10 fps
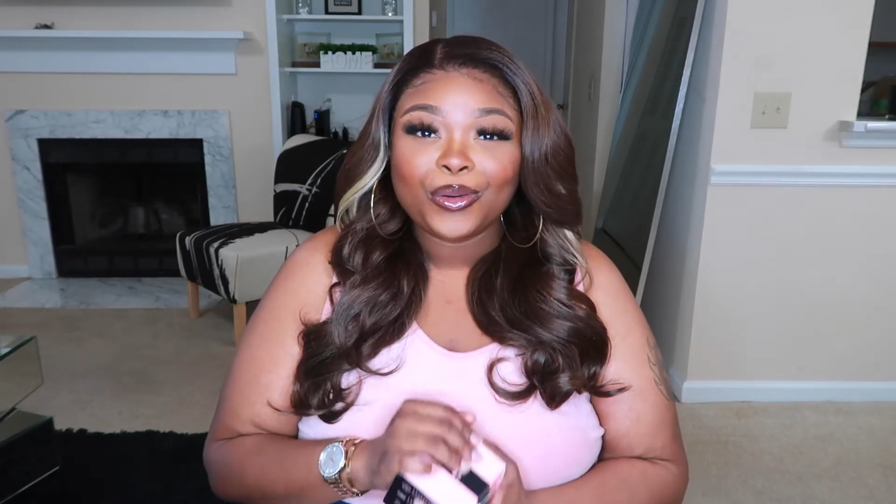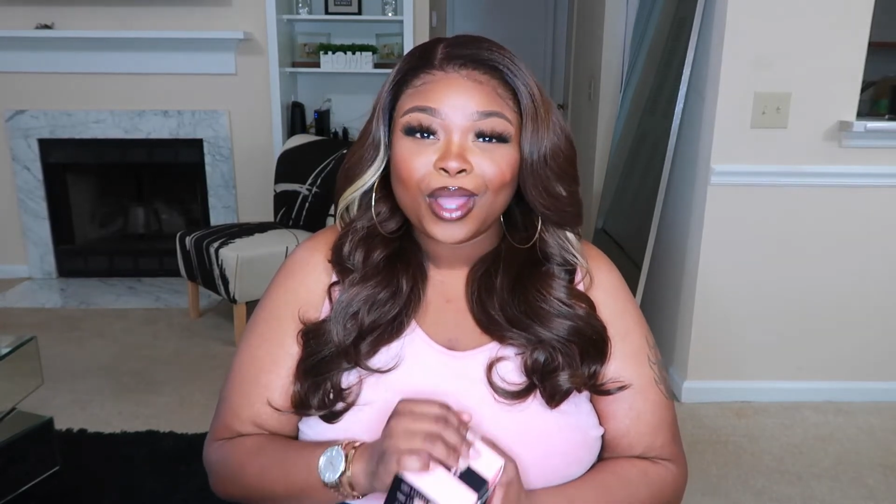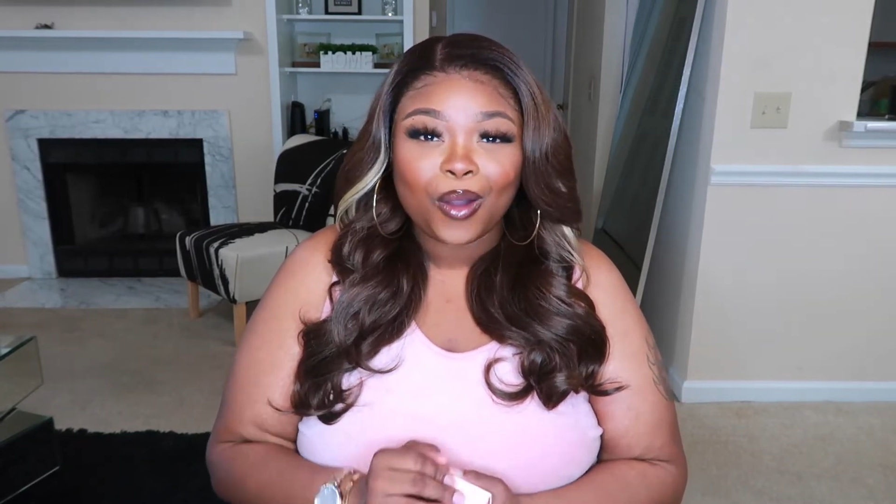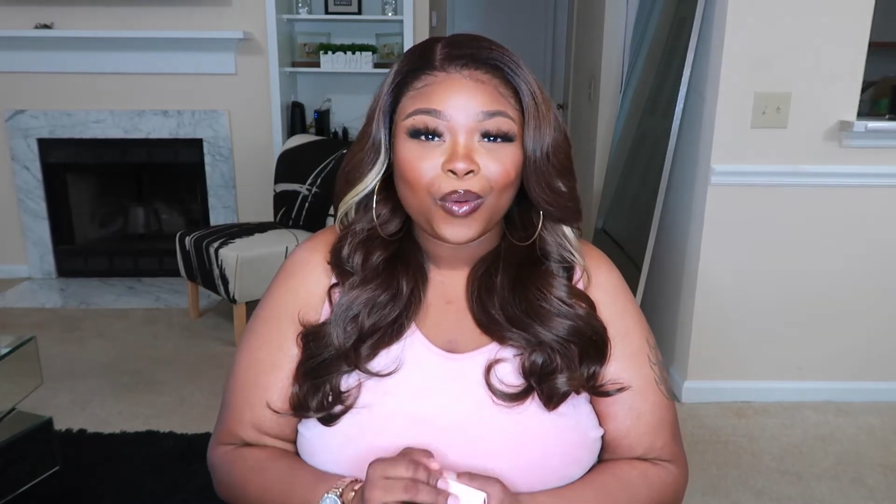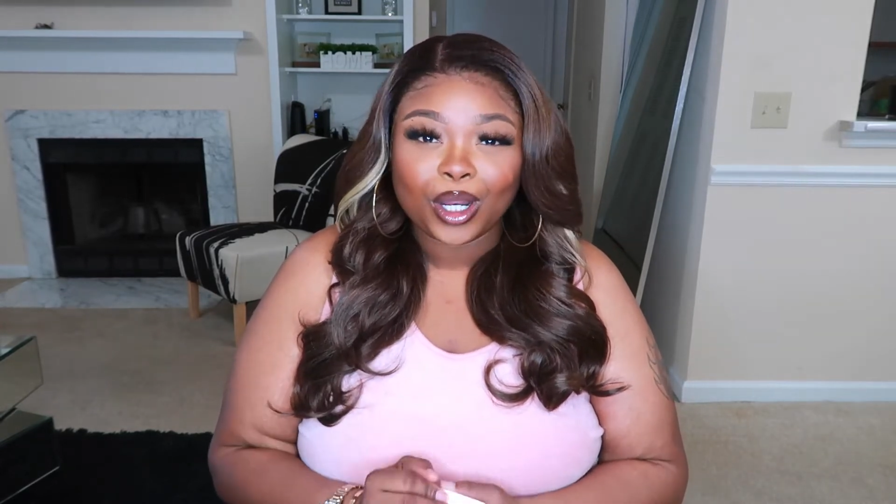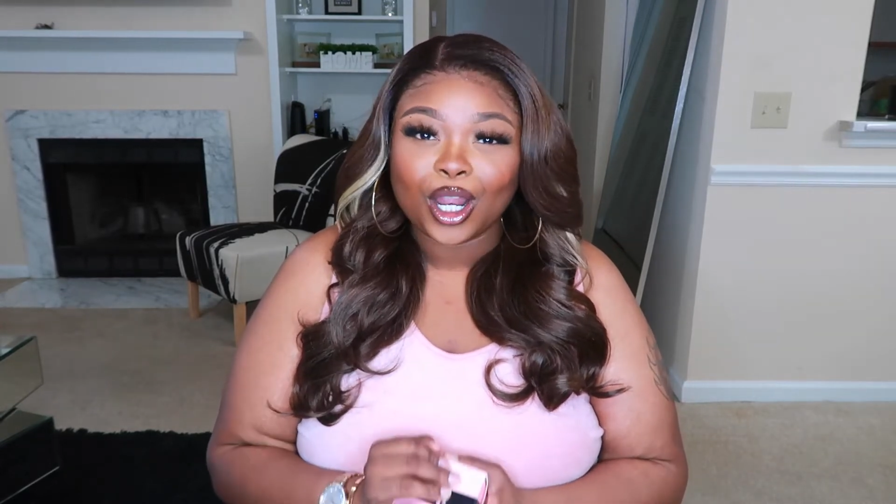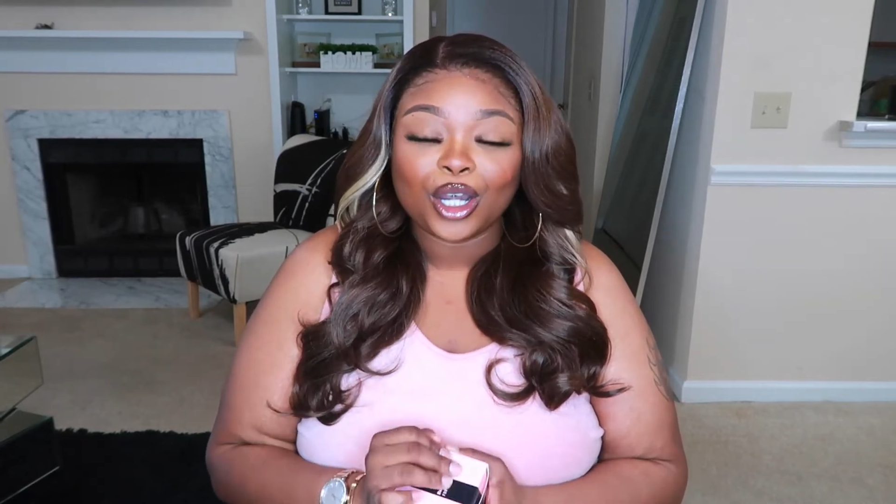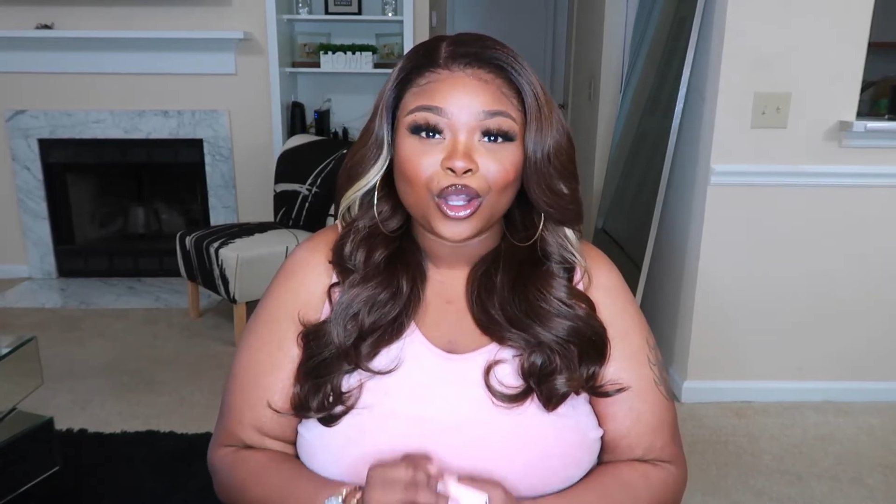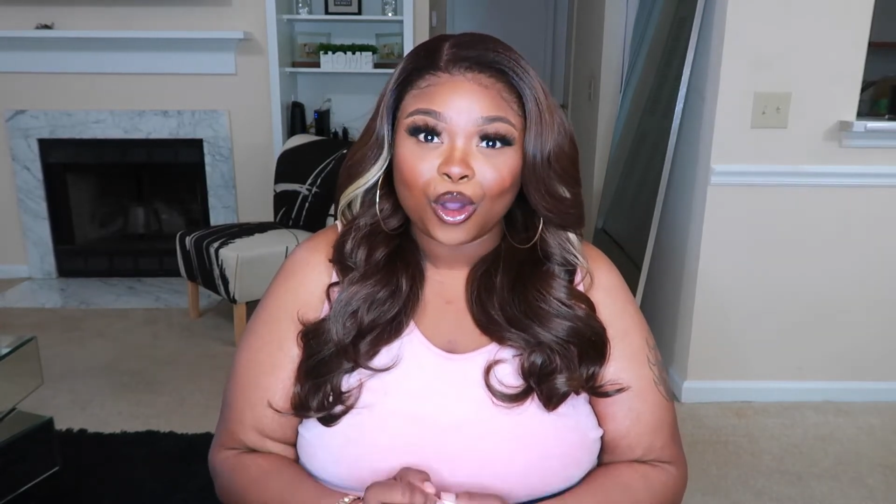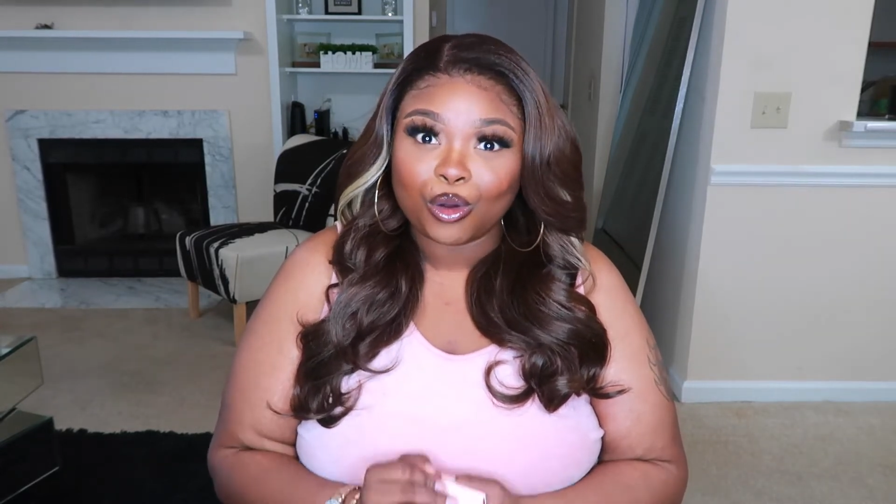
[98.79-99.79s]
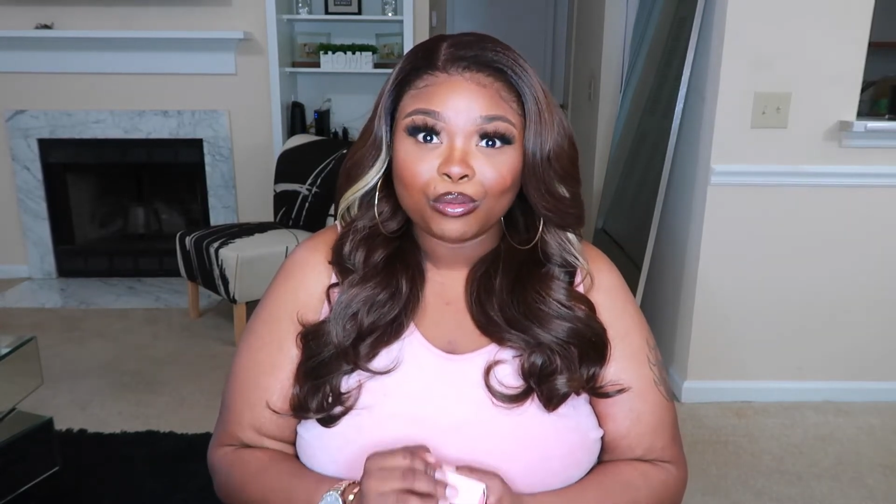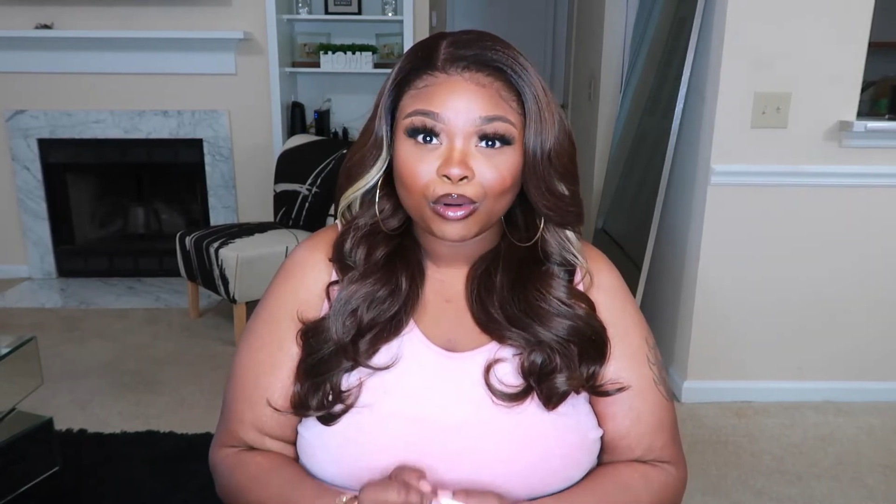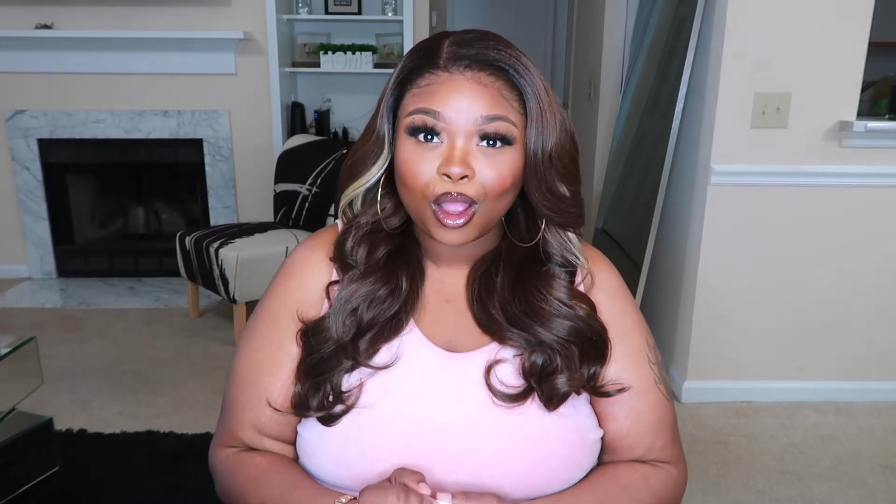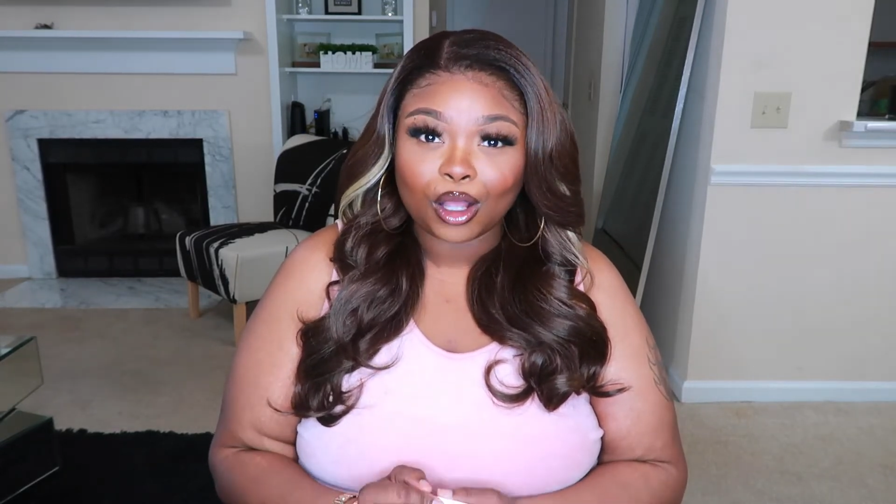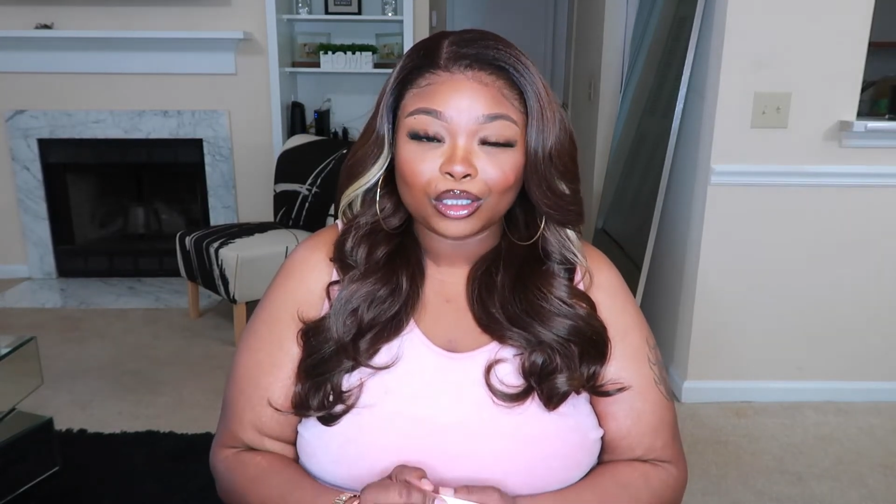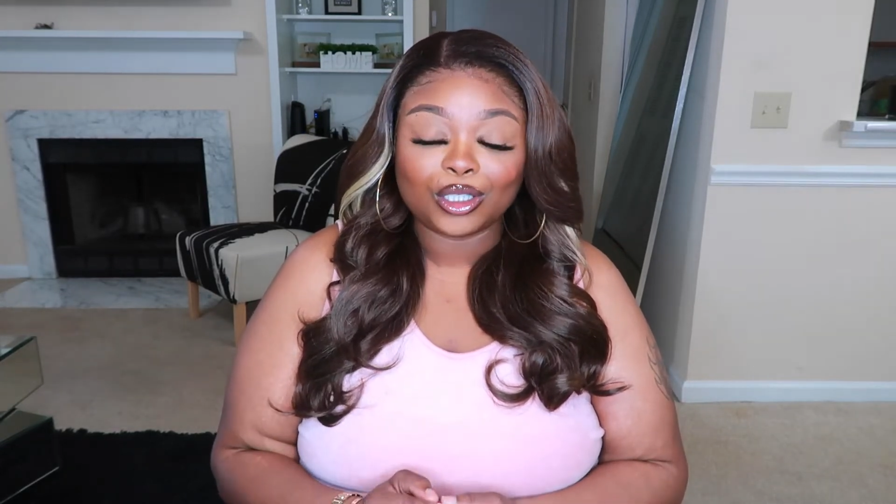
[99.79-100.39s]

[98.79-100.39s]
do not wear no bra.